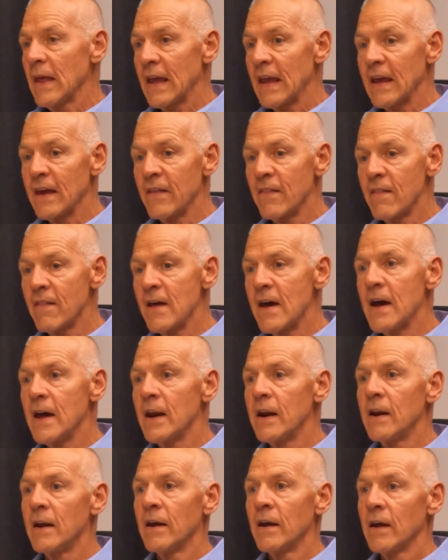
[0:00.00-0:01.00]
And
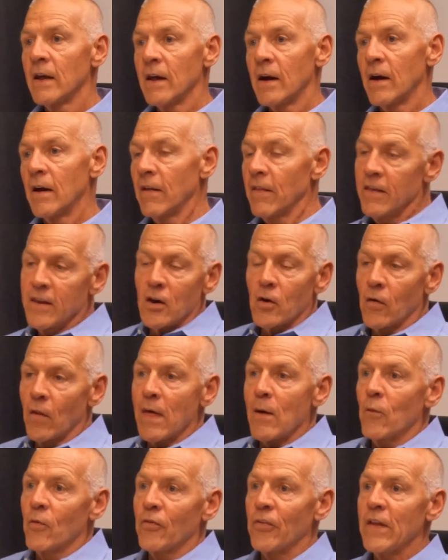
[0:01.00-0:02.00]
then,
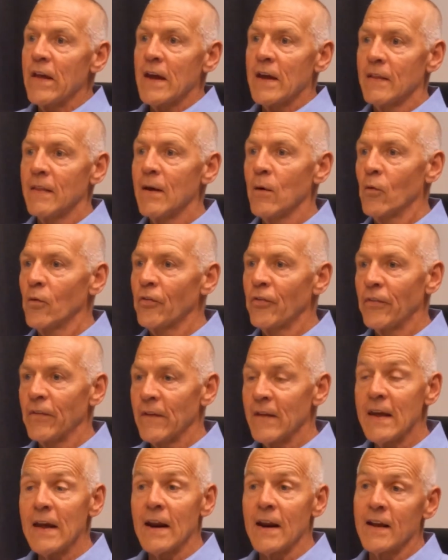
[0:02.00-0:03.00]
that was
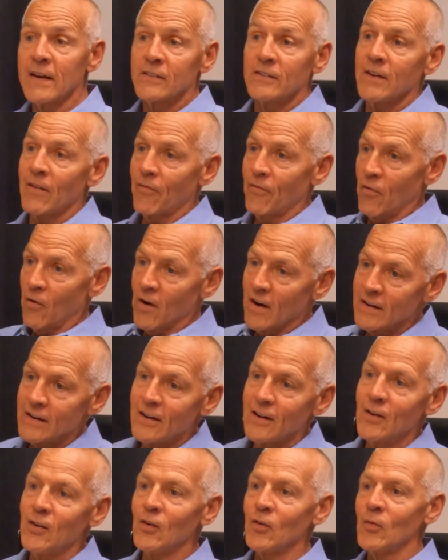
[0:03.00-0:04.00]
it, except for I
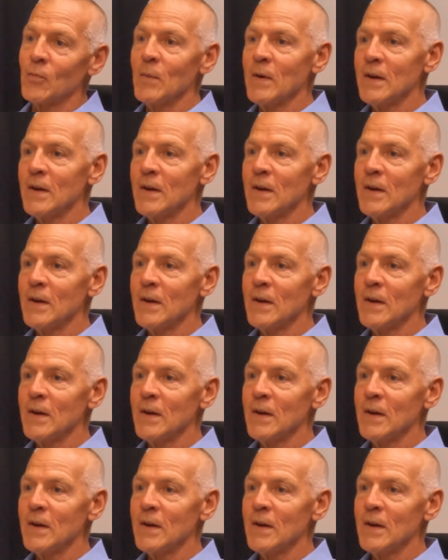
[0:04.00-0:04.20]
did use